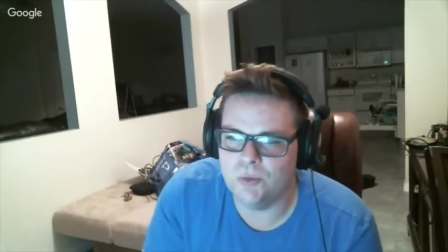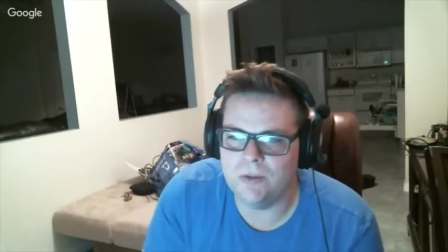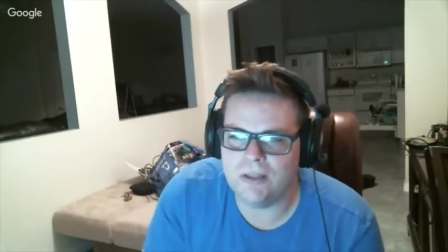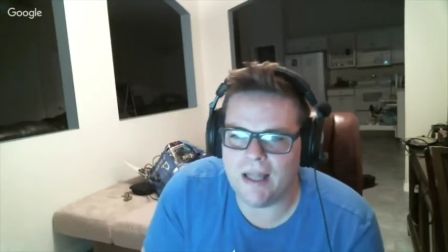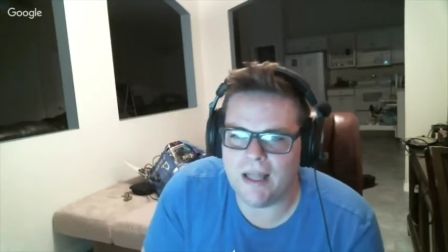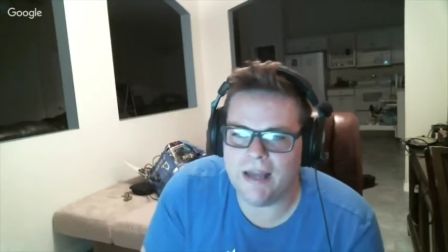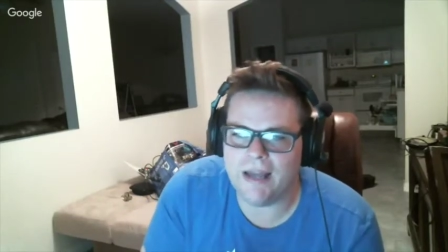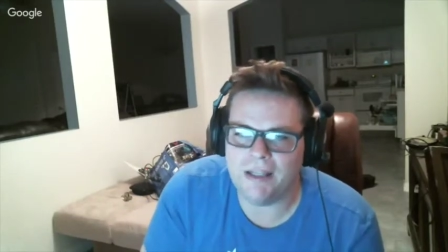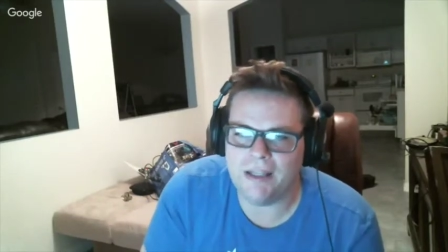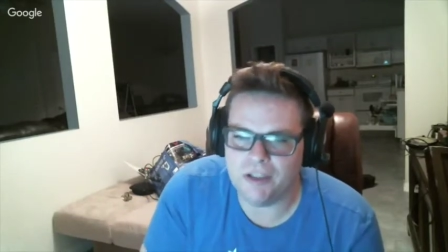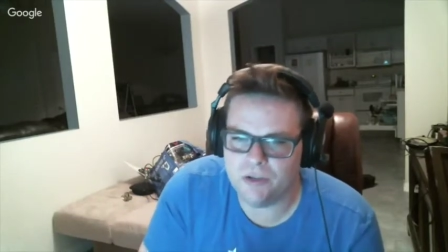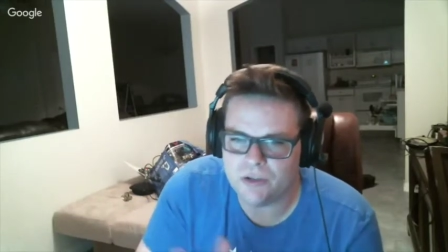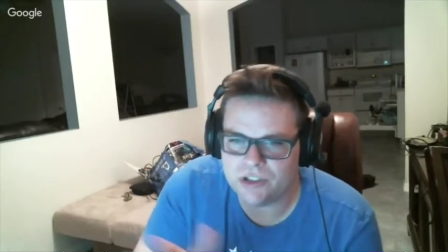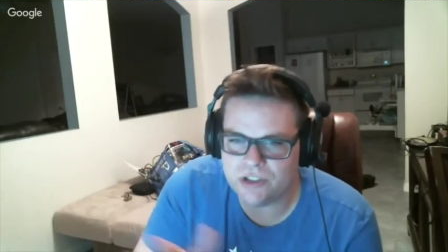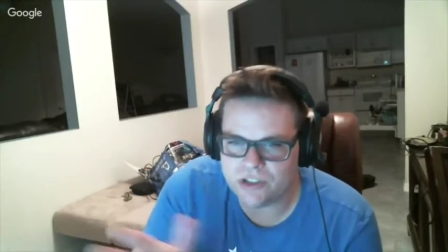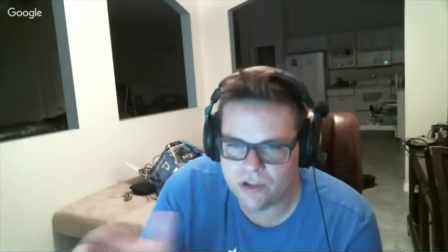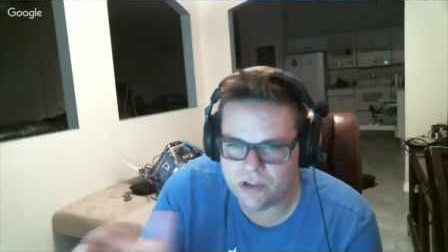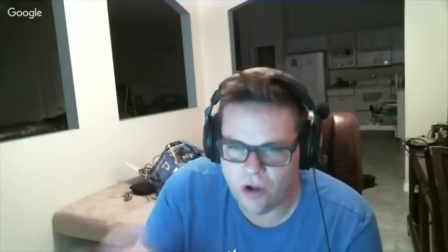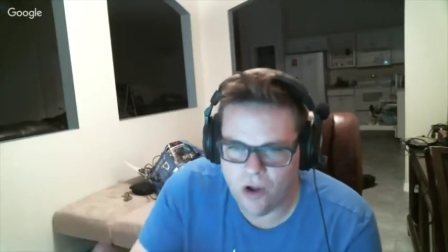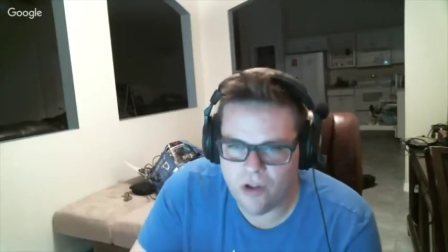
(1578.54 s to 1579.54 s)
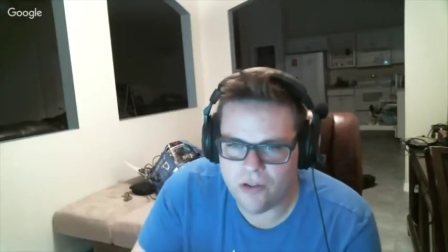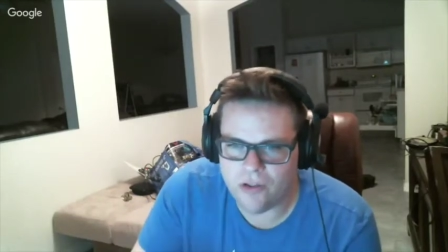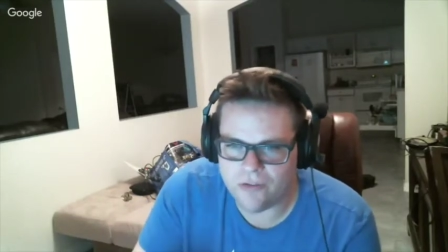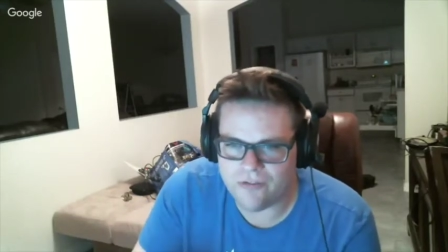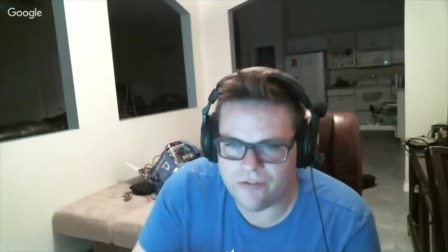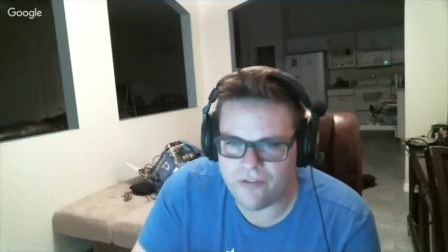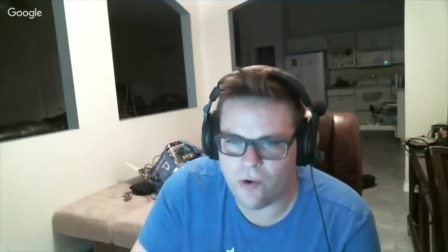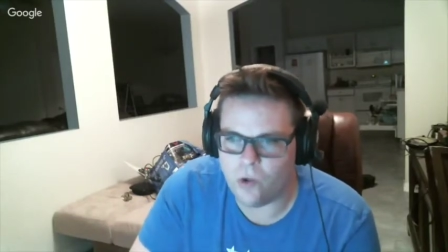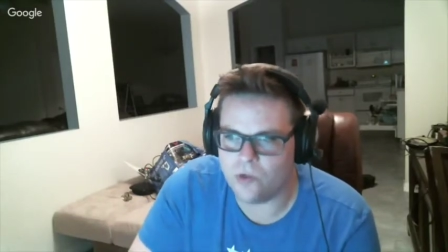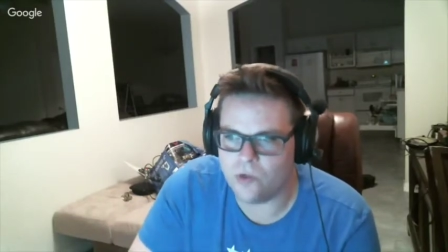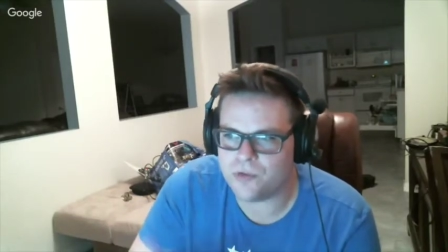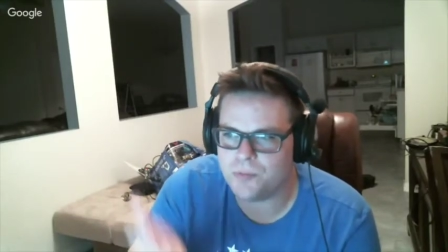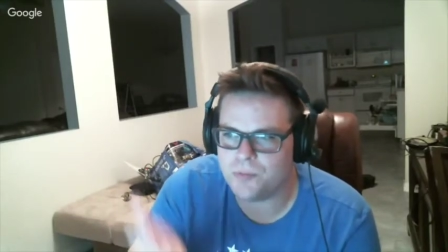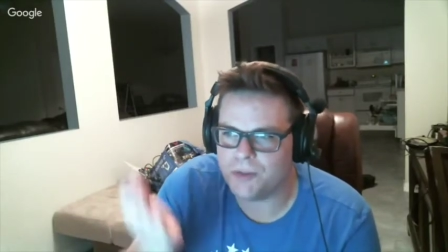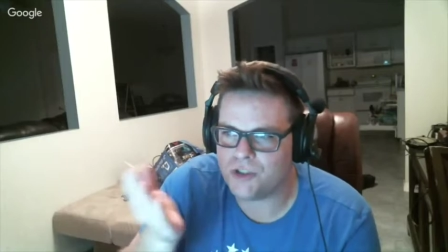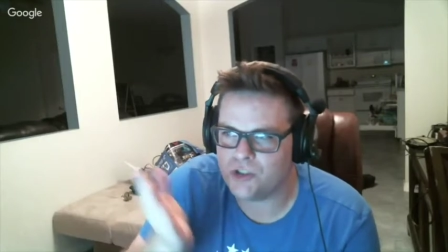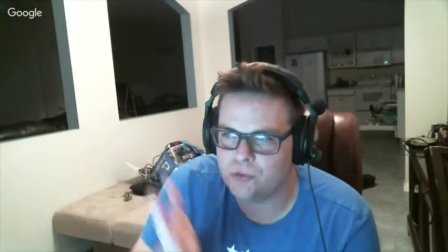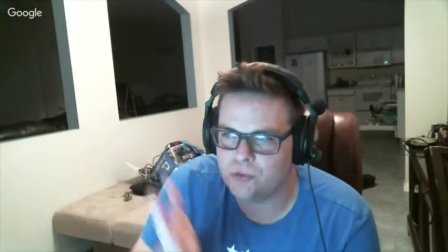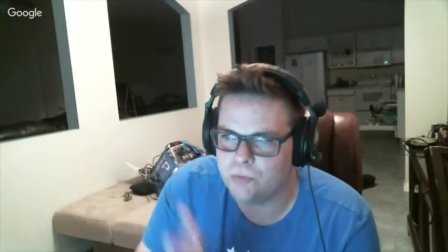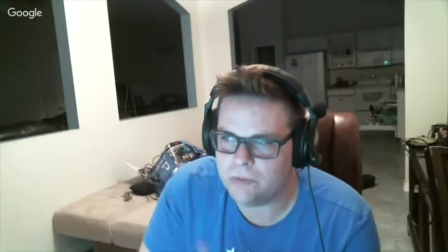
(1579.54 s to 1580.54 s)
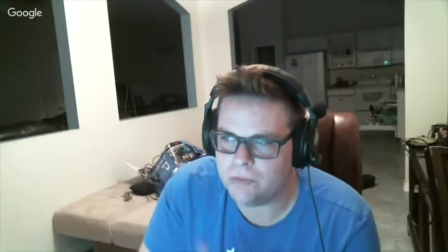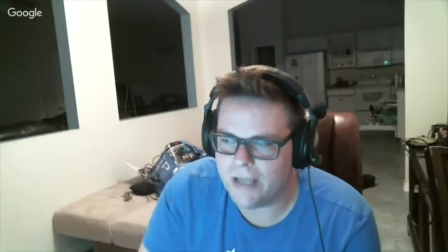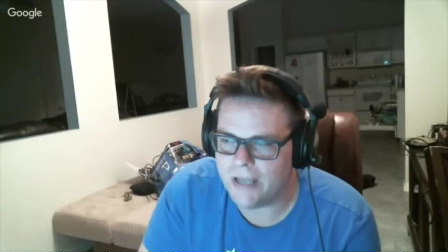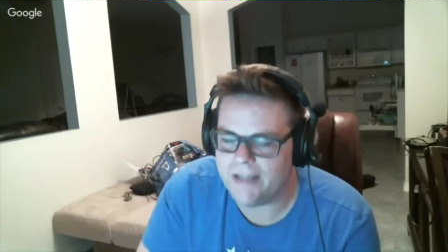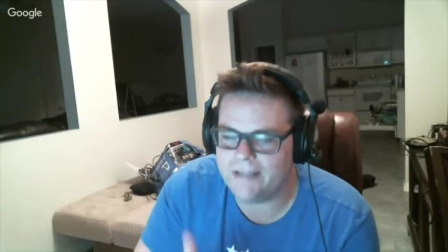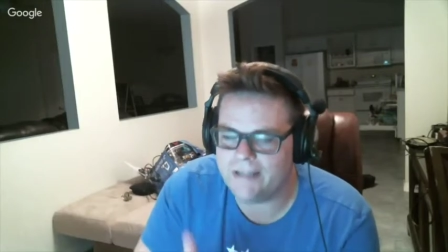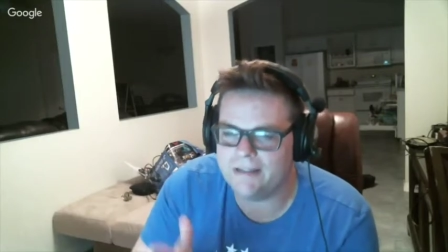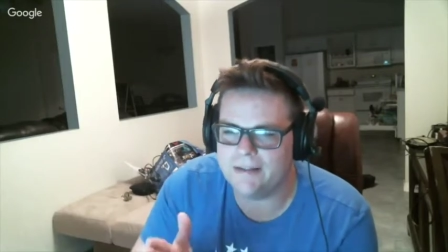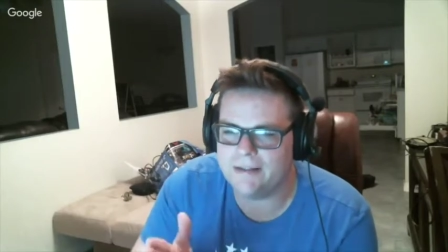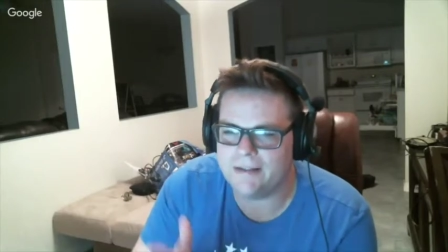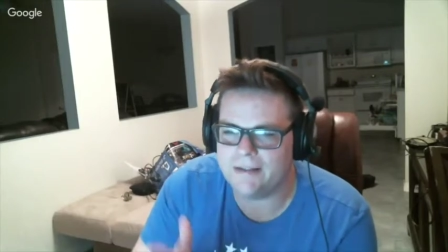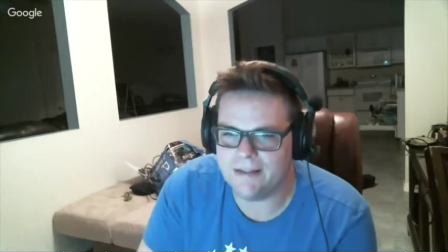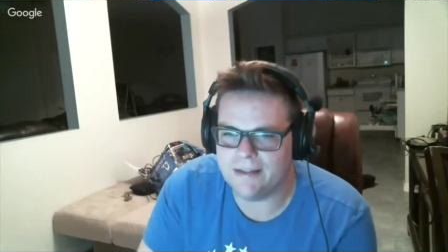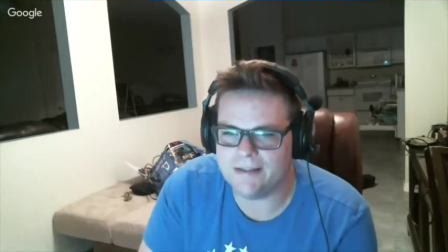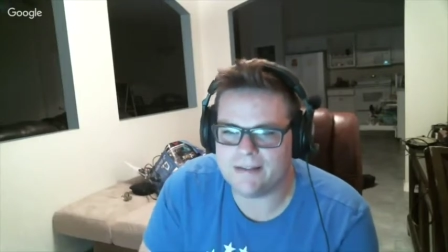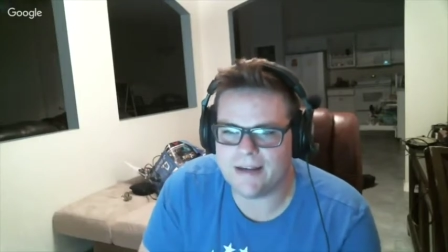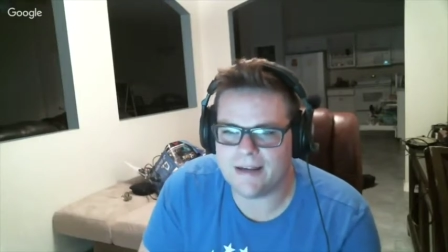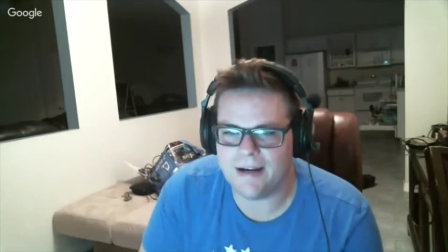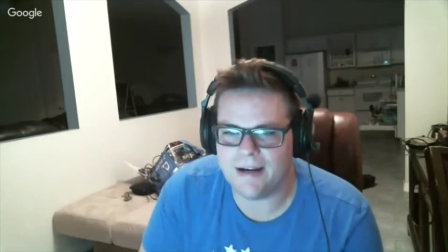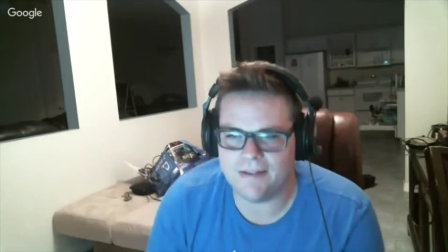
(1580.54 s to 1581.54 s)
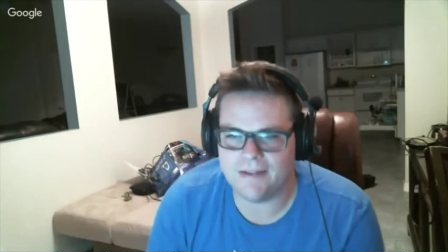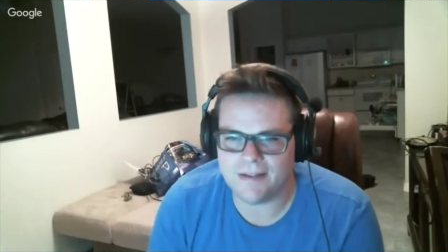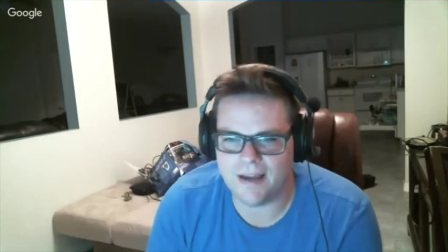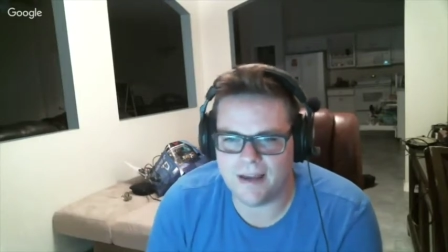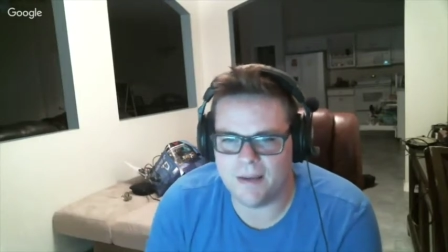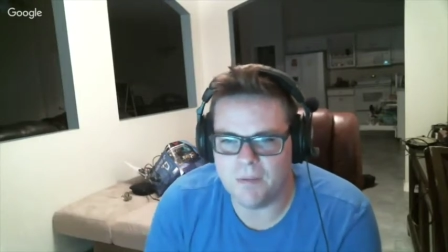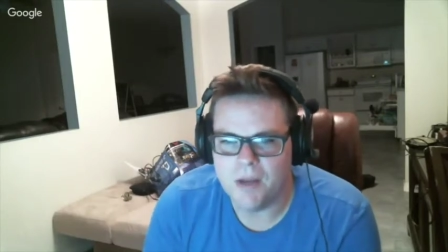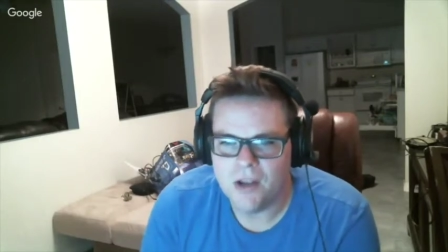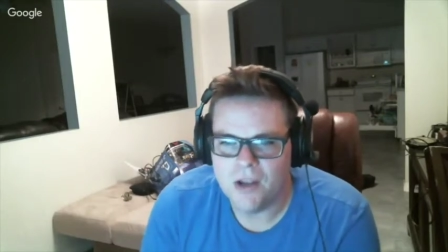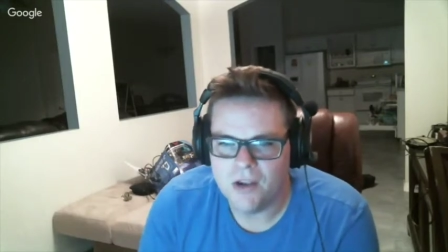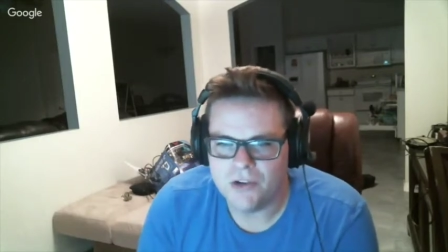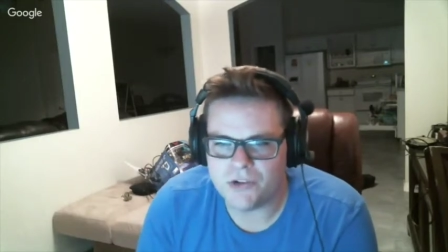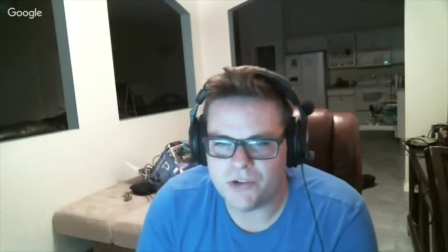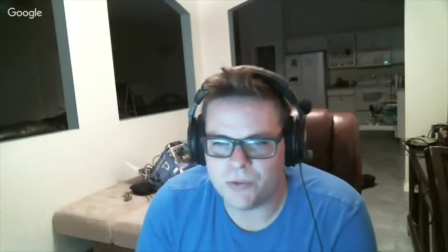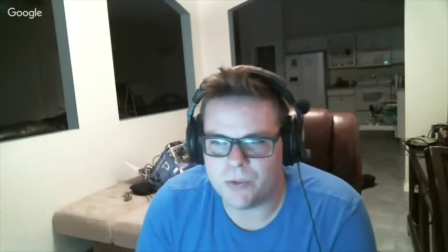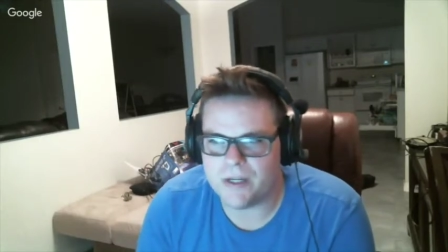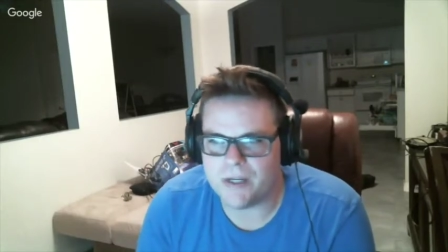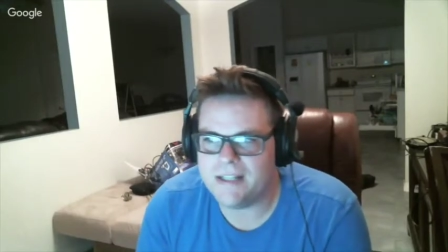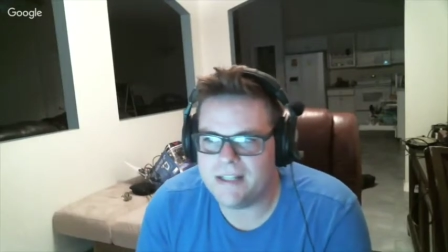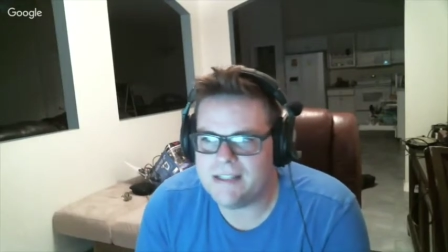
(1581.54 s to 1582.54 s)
You yes. like you saw the faults, but you liked it the entire time.